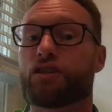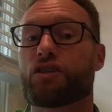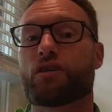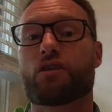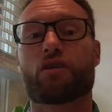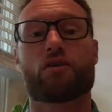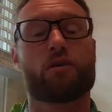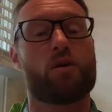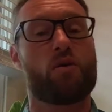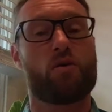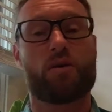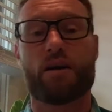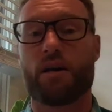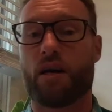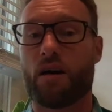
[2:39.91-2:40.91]
to the
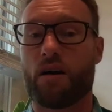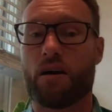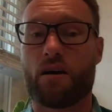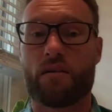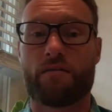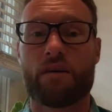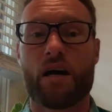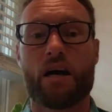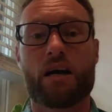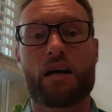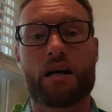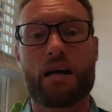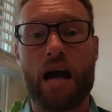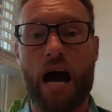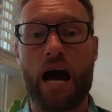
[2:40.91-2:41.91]
glory of
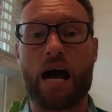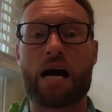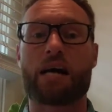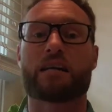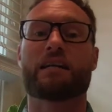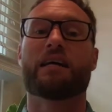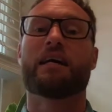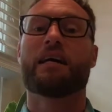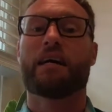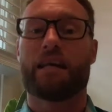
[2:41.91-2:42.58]
God.